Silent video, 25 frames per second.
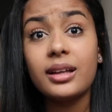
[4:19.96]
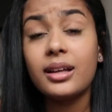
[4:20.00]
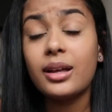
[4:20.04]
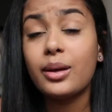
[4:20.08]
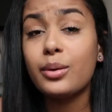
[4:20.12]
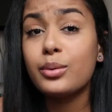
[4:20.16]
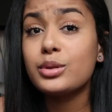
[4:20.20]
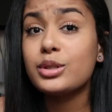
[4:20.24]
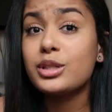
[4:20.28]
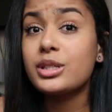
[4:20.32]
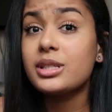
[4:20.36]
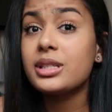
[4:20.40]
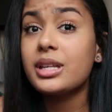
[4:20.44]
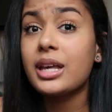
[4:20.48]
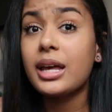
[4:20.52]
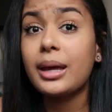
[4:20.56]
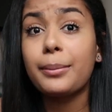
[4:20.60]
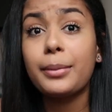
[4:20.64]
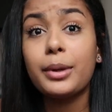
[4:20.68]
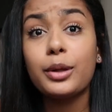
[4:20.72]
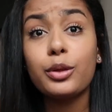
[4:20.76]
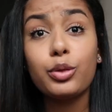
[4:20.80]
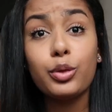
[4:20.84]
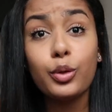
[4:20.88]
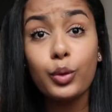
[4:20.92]
it was just getting
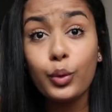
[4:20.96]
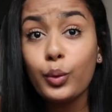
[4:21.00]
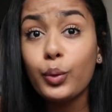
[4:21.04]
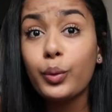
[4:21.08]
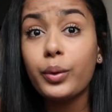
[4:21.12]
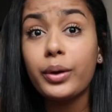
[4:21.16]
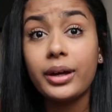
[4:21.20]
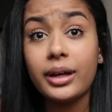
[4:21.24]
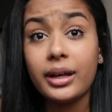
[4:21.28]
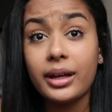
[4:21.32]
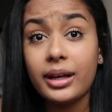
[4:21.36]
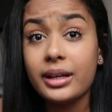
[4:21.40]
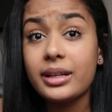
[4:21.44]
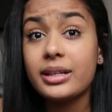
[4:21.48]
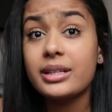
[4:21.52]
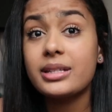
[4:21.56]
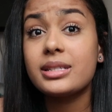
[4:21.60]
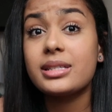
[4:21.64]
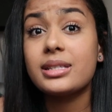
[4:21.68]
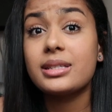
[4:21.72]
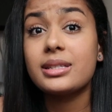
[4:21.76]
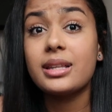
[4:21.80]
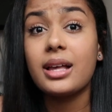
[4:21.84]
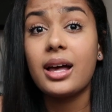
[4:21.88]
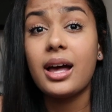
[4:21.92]
me through it because
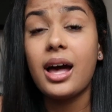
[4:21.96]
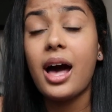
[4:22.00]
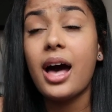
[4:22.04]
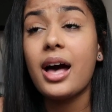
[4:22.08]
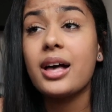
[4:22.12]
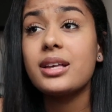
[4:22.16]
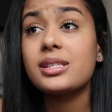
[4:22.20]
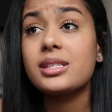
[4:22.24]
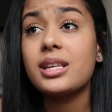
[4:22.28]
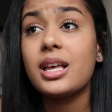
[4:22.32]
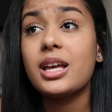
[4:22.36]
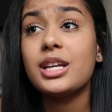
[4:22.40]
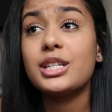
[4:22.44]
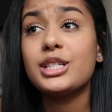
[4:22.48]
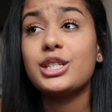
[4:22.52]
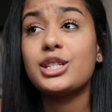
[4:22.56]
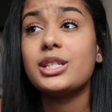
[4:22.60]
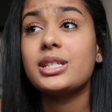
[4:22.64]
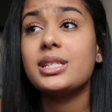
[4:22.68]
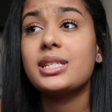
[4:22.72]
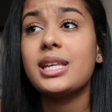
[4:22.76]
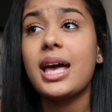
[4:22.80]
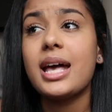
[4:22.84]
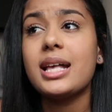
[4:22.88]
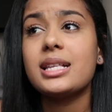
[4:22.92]
hot sauce
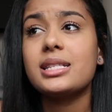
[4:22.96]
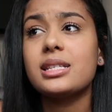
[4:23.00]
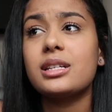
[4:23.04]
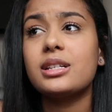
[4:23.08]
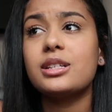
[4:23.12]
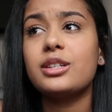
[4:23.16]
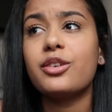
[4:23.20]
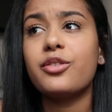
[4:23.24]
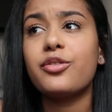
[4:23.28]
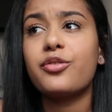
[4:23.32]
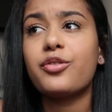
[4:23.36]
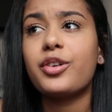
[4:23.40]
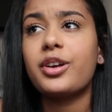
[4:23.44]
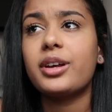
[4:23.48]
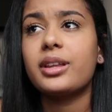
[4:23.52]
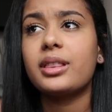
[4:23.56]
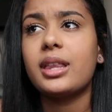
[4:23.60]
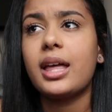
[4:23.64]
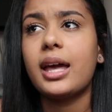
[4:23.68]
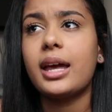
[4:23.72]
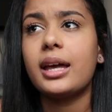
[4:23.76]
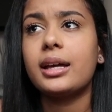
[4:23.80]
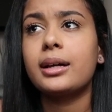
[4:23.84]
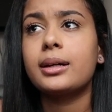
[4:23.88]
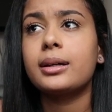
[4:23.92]
just adds a different
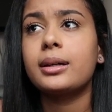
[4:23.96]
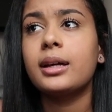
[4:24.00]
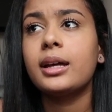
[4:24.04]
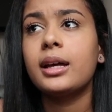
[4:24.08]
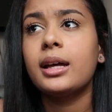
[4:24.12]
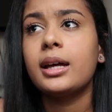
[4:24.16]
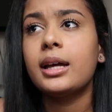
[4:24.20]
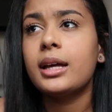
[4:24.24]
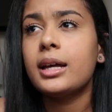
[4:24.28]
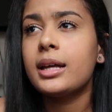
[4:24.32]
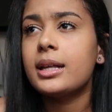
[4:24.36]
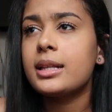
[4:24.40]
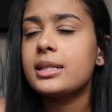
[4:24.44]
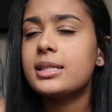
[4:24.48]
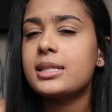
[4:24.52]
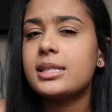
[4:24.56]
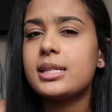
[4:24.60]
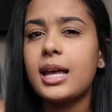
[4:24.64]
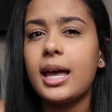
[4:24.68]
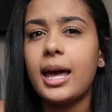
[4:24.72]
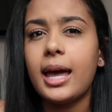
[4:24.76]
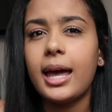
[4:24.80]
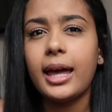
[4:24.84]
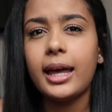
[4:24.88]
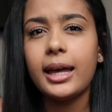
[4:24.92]
like
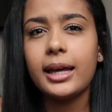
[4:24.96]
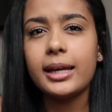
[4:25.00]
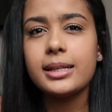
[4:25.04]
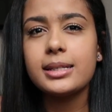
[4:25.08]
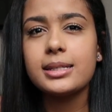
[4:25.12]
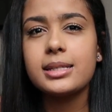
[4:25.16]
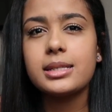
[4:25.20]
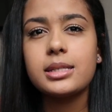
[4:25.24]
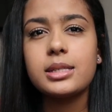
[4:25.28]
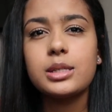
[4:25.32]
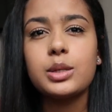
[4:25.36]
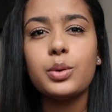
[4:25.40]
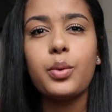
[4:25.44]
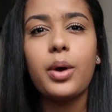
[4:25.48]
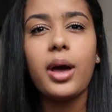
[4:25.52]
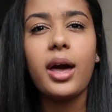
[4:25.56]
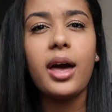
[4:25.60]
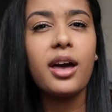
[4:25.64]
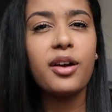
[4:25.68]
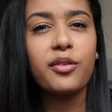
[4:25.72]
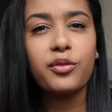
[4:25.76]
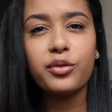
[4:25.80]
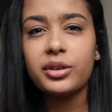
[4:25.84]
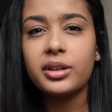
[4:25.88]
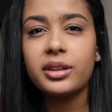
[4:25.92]
taste to
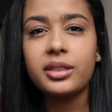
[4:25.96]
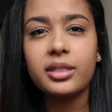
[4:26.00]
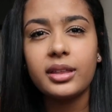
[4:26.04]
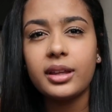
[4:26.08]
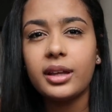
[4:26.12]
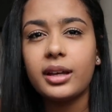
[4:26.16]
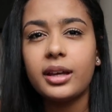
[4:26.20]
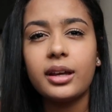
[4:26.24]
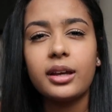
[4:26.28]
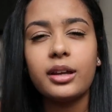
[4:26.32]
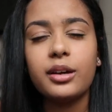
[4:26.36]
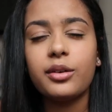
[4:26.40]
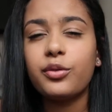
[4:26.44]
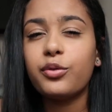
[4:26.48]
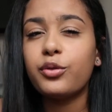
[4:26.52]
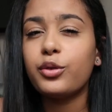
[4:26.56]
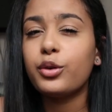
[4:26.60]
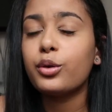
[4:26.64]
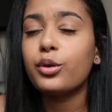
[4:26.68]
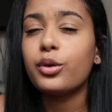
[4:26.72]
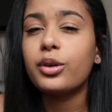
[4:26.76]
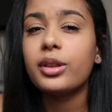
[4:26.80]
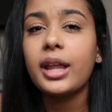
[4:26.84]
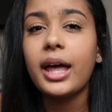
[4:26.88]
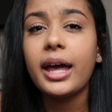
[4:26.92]
everything. And if you
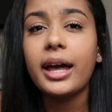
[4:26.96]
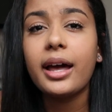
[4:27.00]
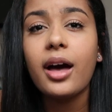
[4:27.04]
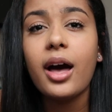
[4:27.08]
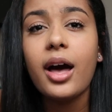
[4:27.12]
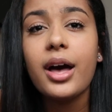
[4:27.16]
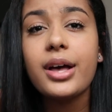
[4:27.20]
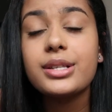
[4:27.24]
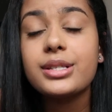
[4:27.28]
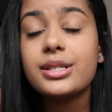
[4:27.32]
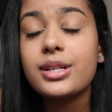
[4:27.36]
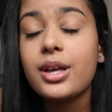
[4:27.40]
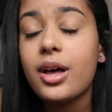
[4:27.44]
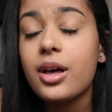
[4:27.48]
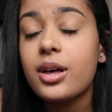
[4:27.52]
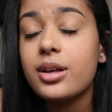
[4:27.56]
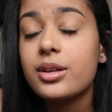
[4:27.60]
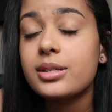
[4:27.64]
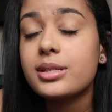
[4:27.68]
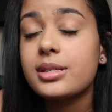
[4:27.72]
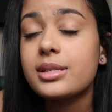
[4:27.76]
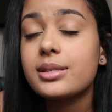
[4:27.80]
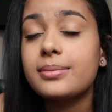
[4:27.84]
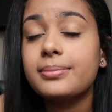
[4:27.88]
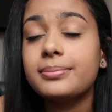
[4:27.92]
don't like hot
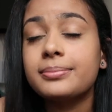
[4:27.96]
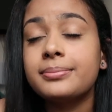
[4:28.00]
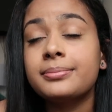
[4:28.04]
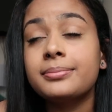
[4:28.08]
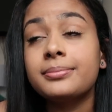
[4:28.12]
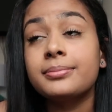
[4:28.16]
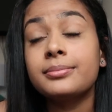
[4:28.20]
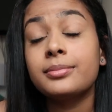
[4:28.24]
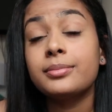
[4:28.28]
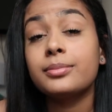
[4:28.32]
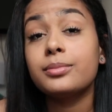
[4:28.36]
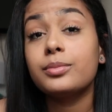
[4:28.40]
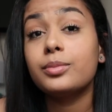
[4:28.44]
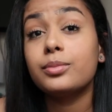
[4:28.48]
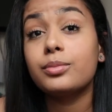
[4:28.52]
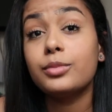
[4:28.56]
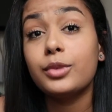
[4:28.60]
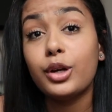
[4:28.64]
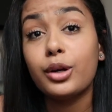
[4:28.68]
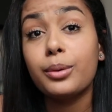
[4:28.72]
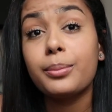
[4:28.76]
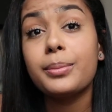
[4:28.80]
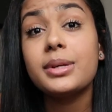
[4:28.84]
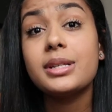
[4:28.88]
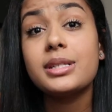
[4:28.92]
sauce,
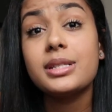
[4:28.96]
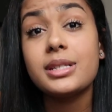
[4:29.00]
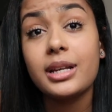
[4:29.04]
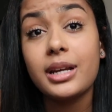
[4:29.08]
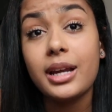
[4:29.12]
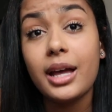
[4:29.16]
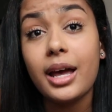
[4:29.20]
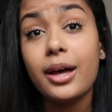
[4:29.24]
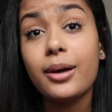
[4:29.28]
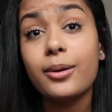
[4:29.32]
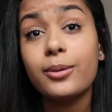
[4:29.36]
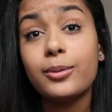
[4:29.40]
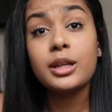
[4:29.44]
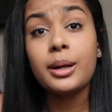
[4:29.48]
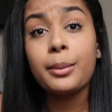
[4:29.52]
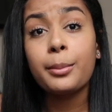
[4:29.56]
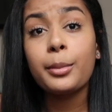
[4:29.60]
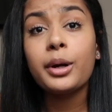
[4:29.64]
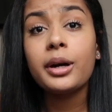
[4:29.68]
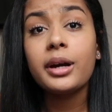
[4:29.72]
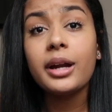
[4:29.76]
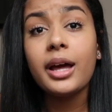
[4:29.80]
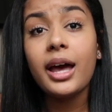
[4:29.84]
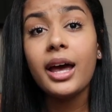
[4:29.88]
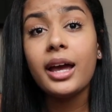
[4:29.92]
you're missing out.
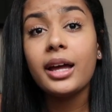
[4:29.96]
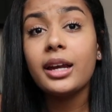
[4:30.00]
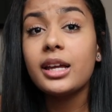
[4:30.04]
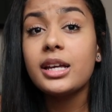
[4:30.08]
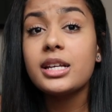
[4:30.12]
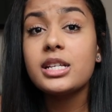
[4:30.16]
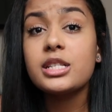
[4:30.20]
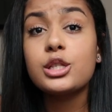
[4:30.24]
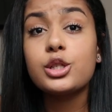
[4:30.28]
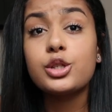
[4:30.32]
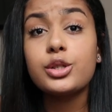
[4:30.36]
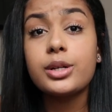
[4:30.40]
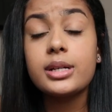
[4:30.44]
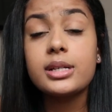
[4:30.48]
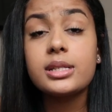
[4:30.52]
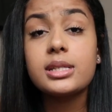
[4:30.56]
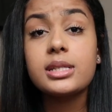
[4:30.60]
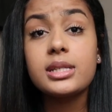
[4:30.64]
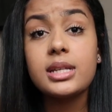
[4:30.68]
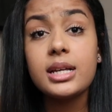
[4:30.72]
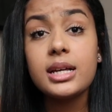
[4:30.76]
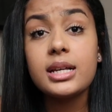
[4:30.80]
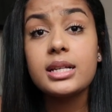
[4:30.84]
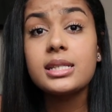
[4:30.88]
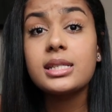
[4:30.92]
Number nine is drink
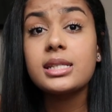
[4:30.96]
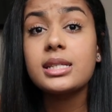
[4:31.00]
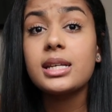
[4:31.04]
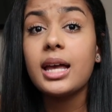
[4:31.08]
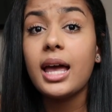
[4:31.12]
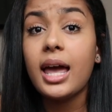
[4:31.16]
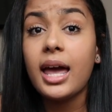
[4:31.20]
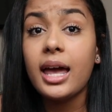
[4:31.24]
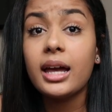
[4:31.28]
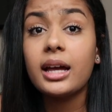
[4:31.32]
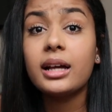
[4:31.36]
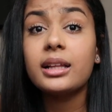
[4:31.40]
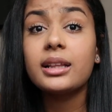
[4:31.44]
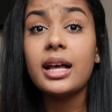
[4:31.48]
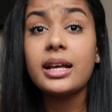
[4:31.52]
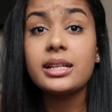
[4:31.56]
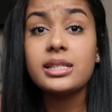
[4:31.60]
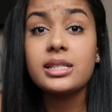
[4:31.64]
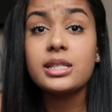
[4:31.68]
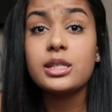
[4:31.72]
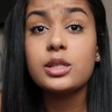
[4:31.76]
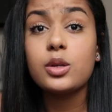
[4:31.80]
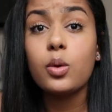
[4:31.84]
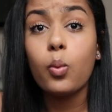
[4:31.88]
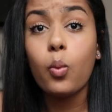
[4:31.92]
six to eight
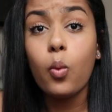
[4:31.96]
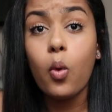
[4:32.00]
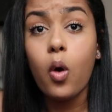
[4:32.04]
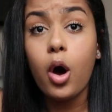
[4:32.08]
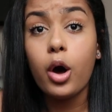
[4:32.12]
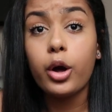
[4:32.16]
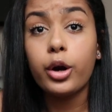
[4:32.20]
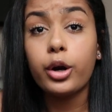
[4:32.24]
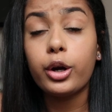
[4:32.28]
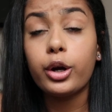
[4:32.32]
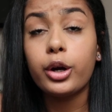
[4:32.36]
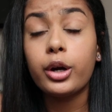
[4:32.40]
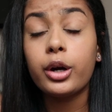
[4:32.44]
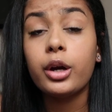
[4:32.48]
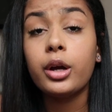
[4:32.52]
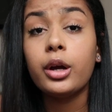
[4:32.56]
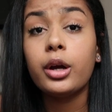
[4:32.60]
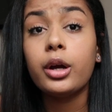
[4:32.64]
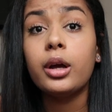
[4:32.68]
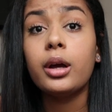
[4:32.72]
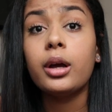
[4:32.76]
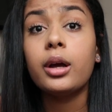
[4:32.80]
glasses of water